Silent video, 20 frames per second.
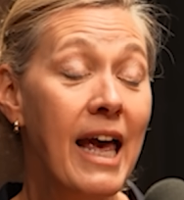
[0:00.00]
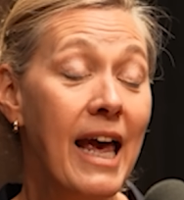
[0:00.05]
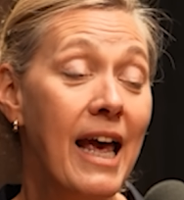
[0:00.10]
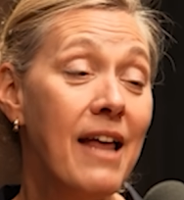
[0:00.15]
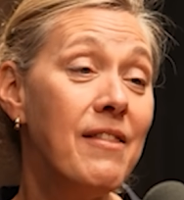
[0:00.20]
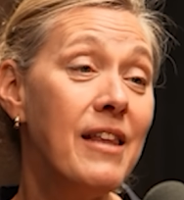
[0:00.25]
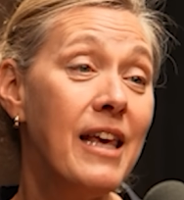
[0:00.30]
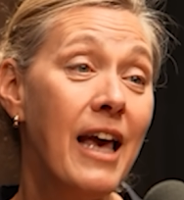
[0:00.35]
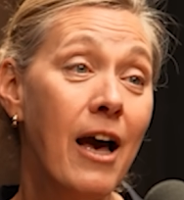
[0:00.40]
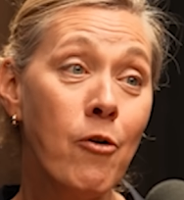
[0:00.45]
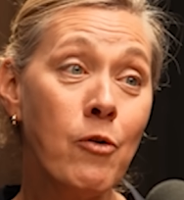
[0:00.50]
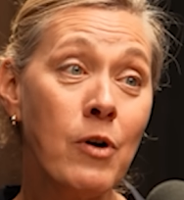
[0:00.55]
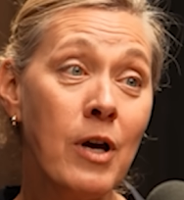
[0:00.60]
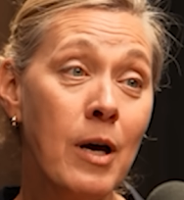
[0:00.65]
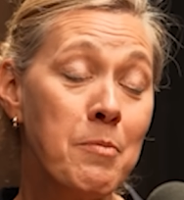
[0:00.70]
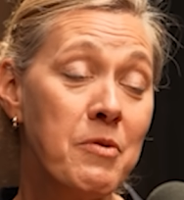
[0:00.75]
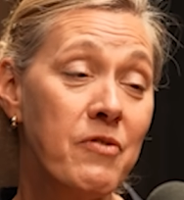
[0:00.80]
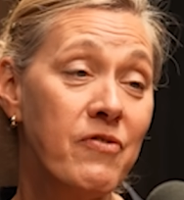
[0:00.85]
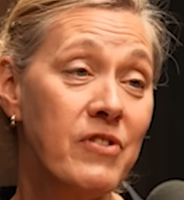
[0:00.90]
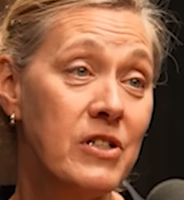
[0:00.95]
and the
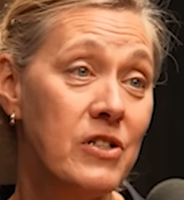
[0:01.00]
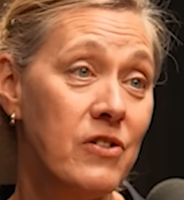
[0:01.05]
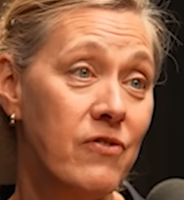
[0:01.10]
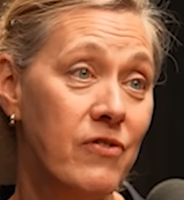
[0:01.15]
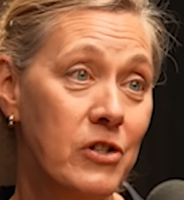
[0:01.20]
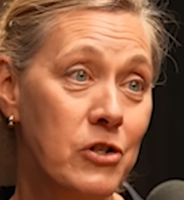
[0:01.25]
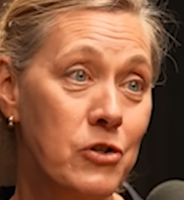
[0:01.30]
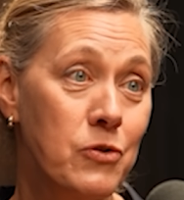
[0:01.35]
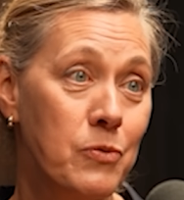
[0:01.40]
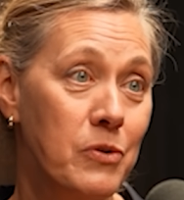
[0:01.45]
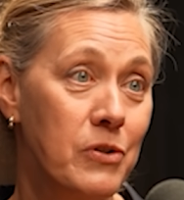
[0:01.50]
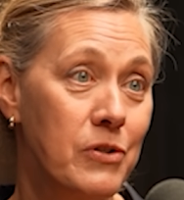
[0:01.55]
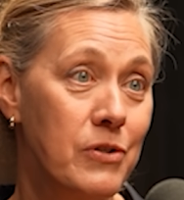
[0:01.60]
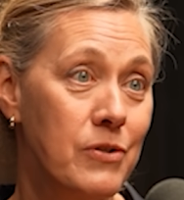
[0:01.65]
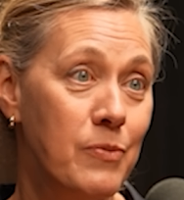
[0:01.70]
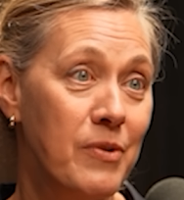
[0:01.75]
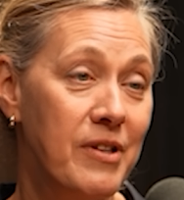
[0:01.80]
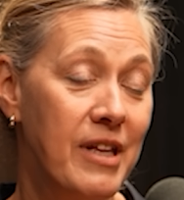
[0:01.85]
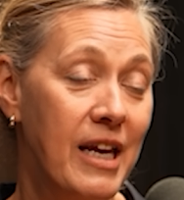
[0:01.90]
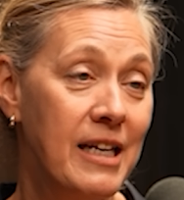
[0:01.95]
outcome of
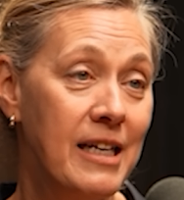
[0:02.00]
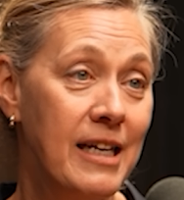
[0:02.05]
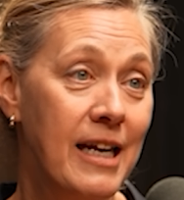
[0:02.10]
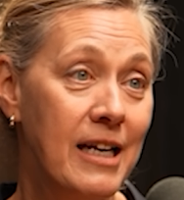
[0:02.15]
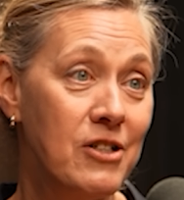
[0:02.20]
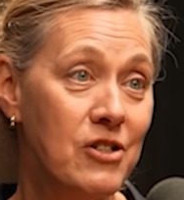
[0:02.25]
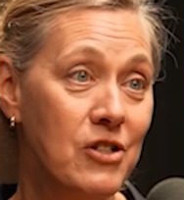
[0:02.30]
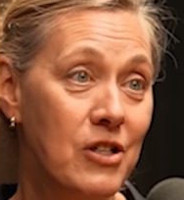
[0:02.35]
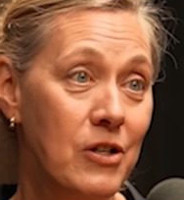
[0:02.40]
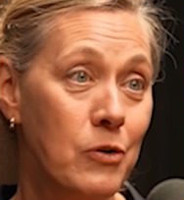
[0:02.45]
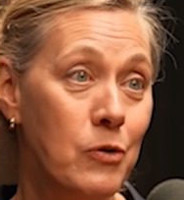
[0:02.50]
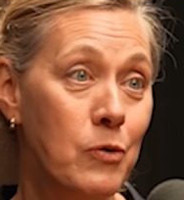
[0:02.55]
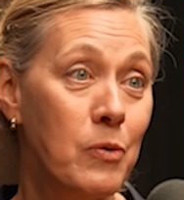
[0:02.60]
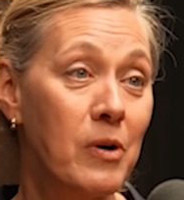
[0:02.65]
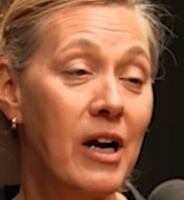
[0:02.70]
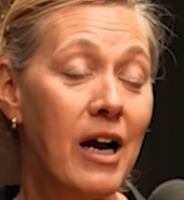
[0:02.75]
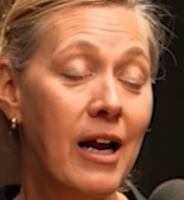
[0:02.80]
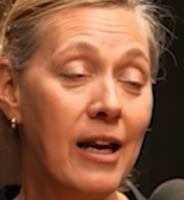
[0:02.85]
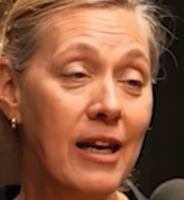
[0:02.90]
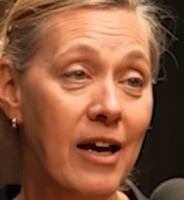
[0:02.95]
individuals with ADHD who
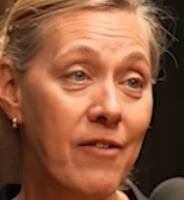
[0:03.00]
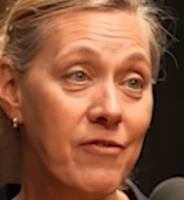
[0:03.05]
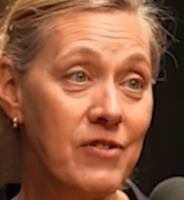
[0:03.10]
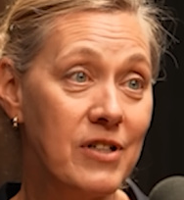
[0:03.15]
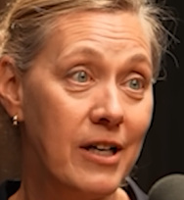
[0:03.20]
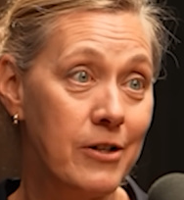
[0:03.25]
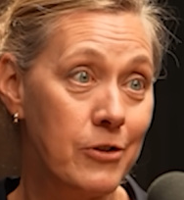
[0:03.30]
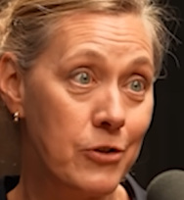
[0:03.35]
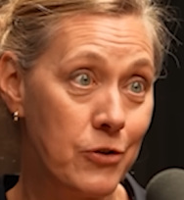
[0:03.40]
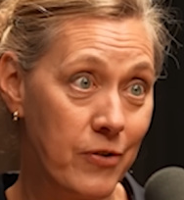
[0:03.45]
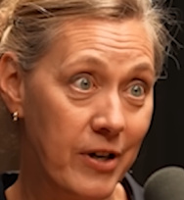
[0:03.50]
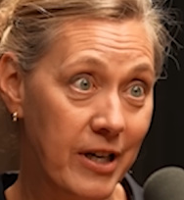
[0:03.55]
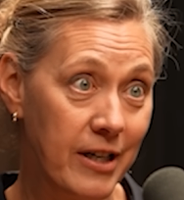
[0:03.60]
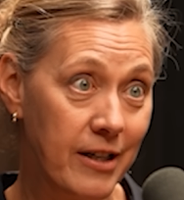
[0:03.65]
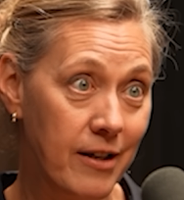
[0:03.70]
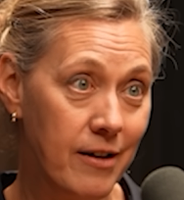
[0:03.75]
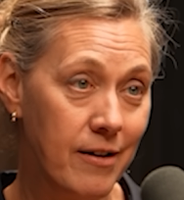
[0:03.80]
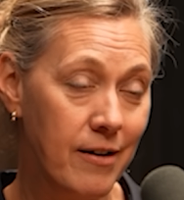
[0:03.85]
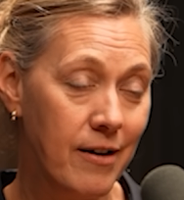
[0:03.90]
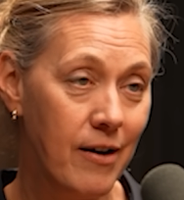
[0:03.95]
are left
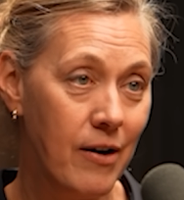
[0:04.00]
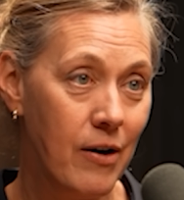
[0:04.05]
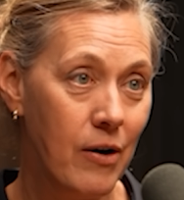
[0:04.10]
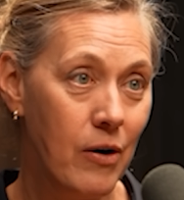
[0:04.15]
untreated.